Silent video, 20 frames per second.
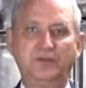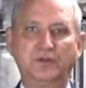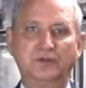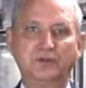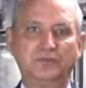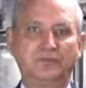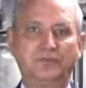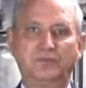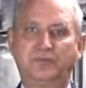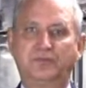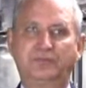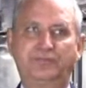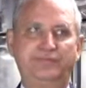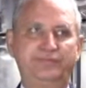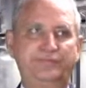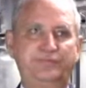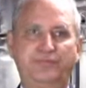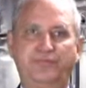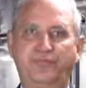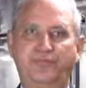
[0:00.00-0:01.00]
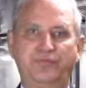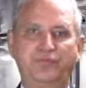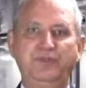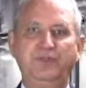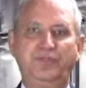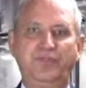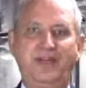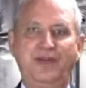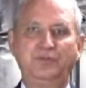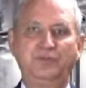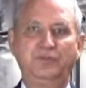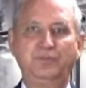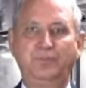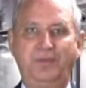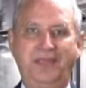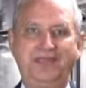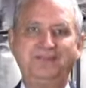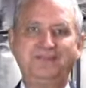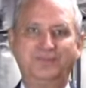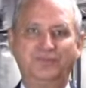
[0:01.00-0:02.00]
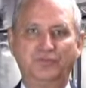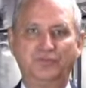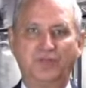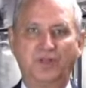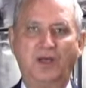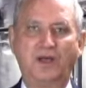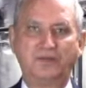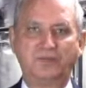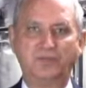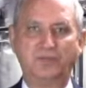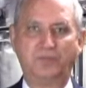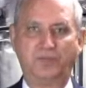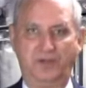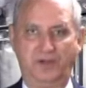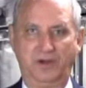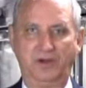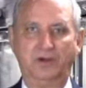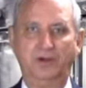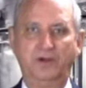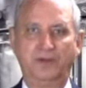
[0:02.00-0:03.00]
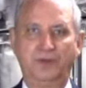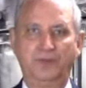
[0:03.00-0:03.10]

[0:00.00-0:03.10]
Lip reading: There's 3,000 pages of docs up there